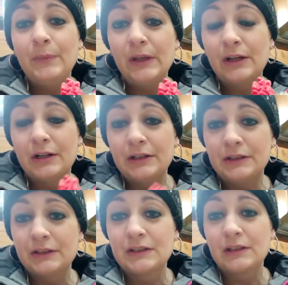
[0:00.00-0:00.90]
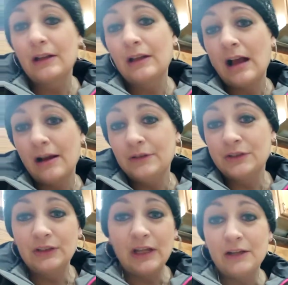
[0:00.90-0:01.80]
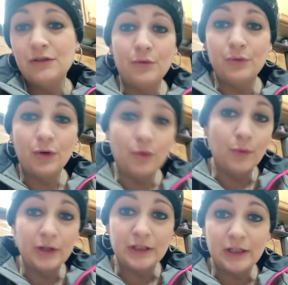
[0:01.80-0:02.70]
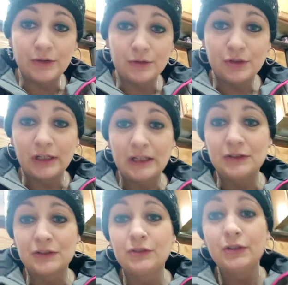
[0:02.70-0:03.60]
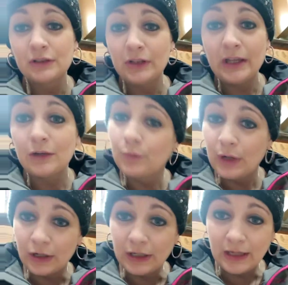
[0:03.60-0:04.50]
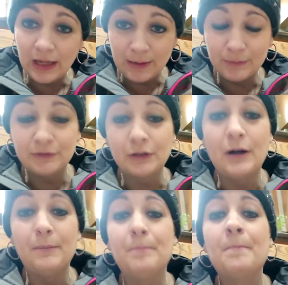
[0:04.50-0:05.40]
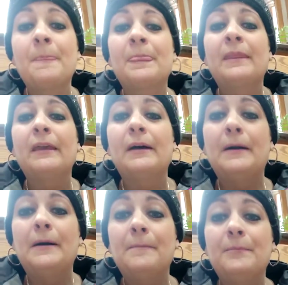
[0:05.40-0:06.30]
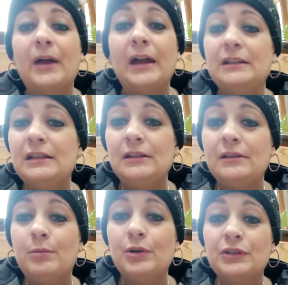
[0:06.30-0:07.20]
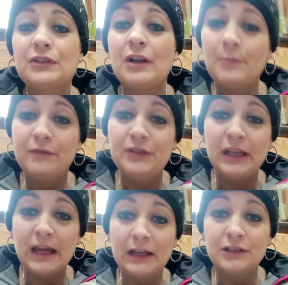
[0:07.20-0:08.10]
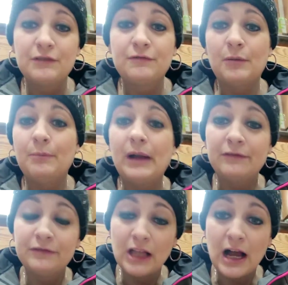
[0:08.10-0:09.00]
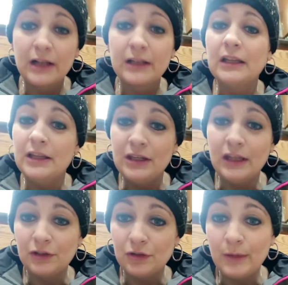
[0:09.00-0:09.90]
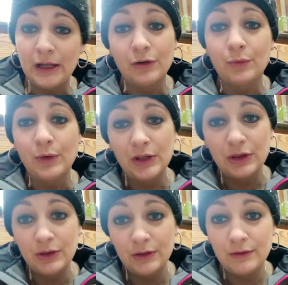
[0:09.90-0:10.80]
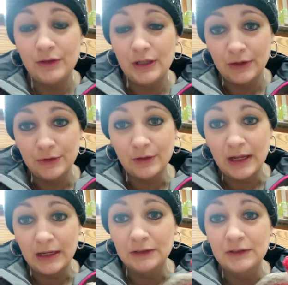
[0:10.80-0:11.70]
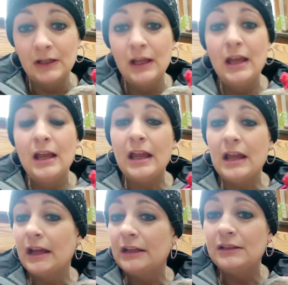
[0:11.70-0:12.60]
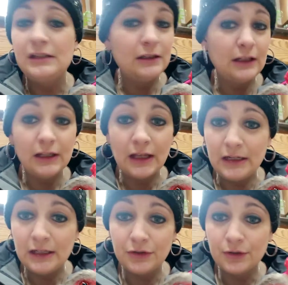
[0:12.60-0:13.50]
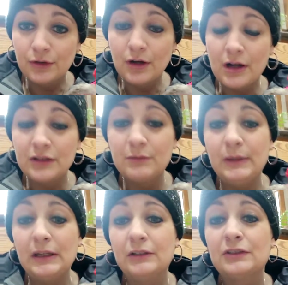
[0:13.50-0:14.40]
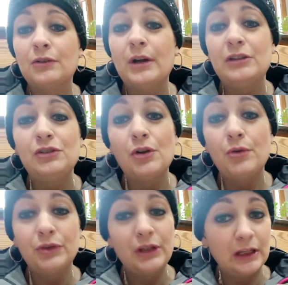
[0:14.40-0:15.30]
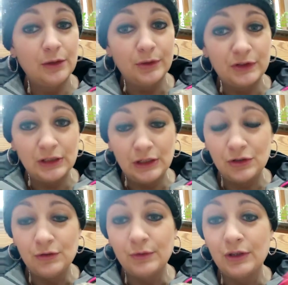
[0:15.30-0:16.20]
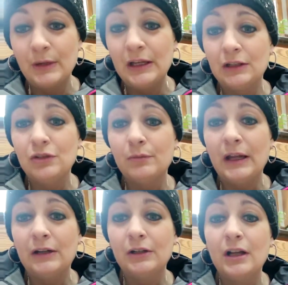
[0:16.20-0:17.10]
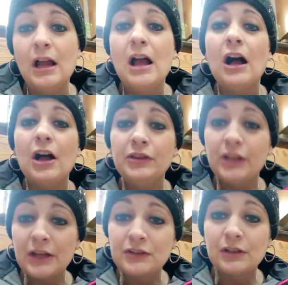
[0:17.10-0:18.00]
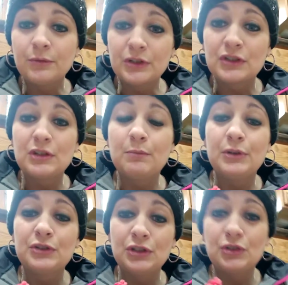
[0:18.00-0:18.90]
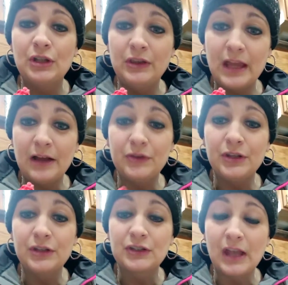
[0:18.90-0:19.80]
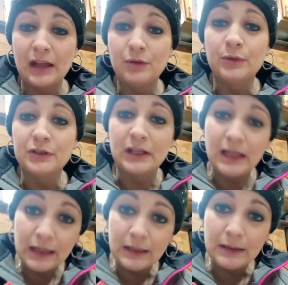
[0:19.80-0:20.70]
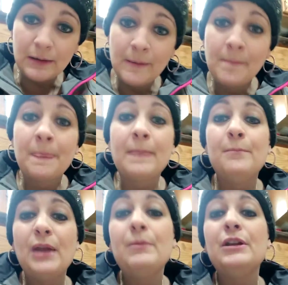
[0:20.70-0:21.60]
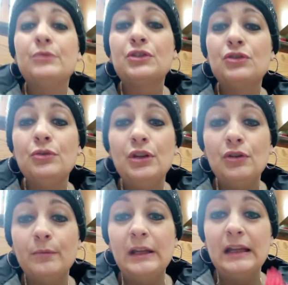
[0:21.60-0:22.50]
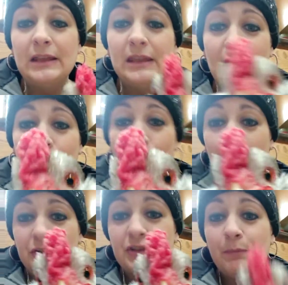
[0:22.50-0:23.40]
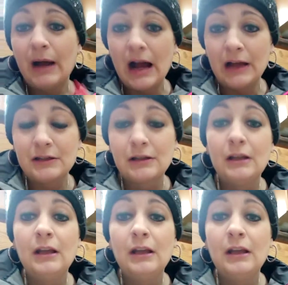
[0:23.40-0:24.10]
because obviously I don't know what the other chickens looked like, where he came from. I did put some of the eggs from my flock in the incubator with the other eggs, and I didn't get any other crossbeak, so I don't think it was an issue with my incubator, unless it was the position that this egg was in. Maybe it was too humid in that one spot.